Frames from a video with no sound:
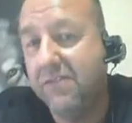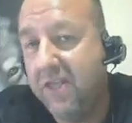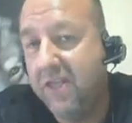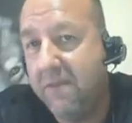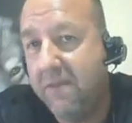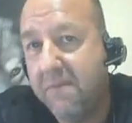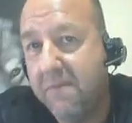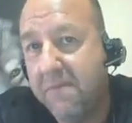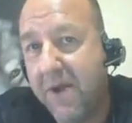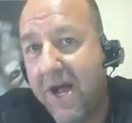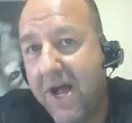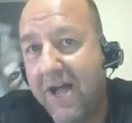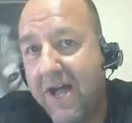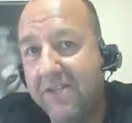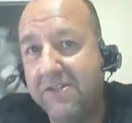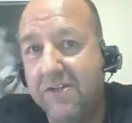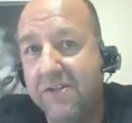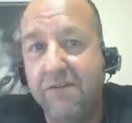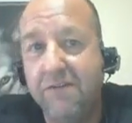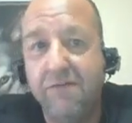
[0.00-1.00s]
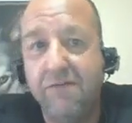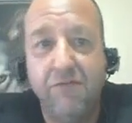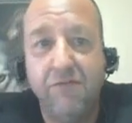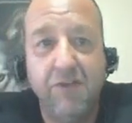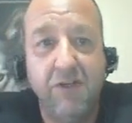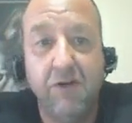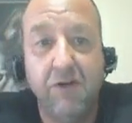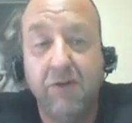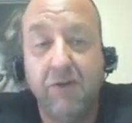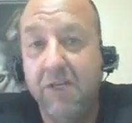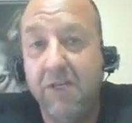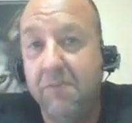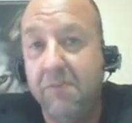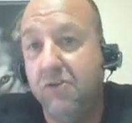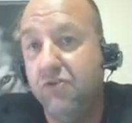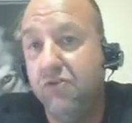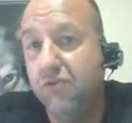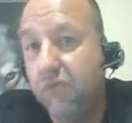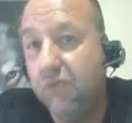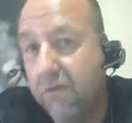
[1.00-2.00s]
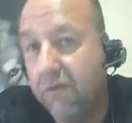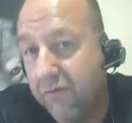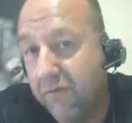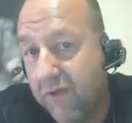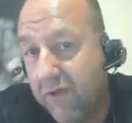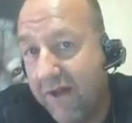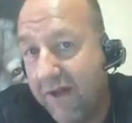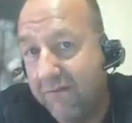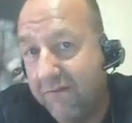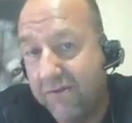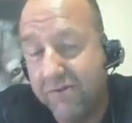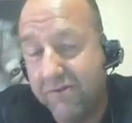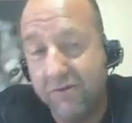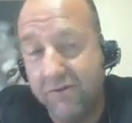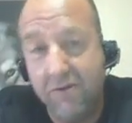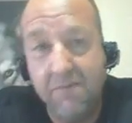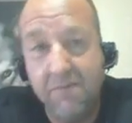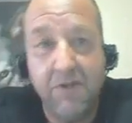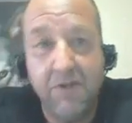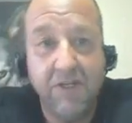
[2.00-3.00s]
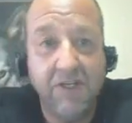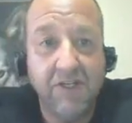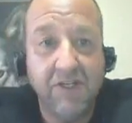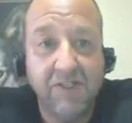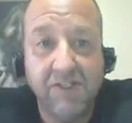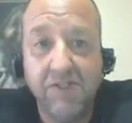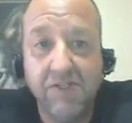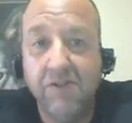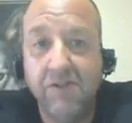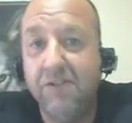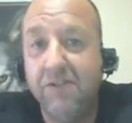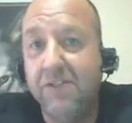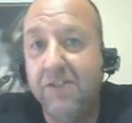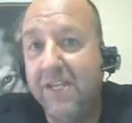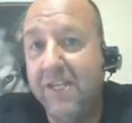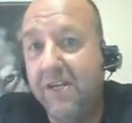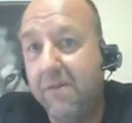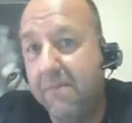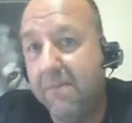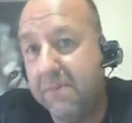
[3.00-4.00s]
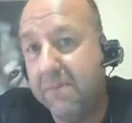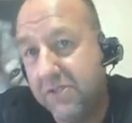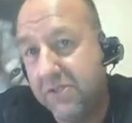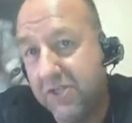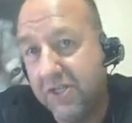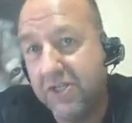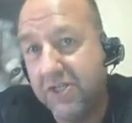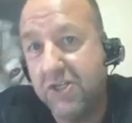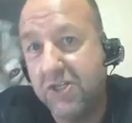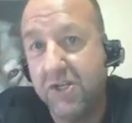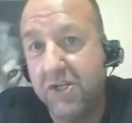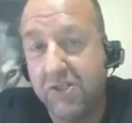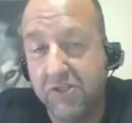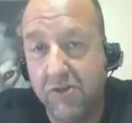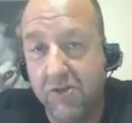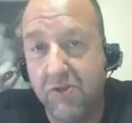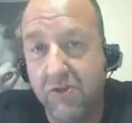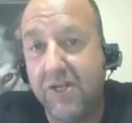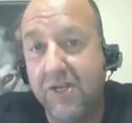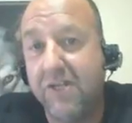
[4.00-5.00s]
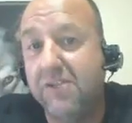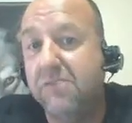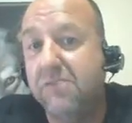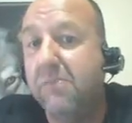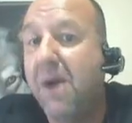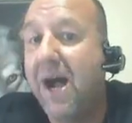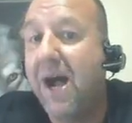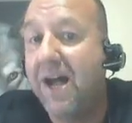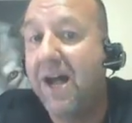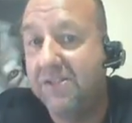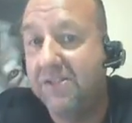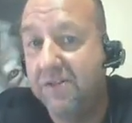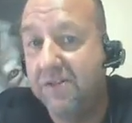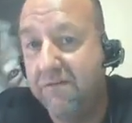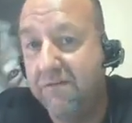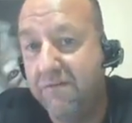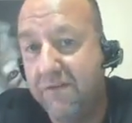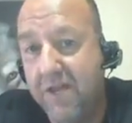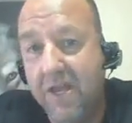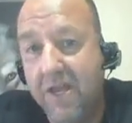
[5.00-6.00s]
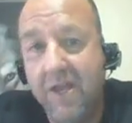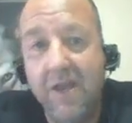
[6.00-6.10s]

Keep it positive, keep it truthful, obviously, but you still need to position it so that it's positive.